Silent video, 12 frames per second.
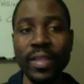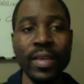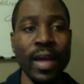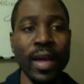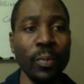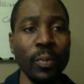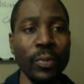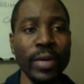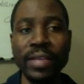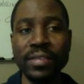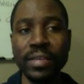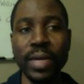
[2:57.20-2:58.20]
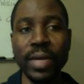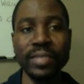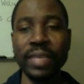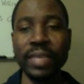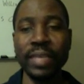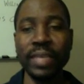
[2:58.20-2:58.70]
I hope you guys see
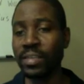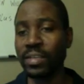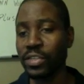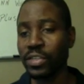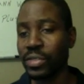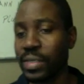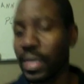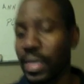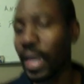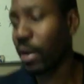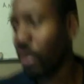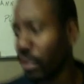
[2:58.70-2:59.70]
if you guys see my slide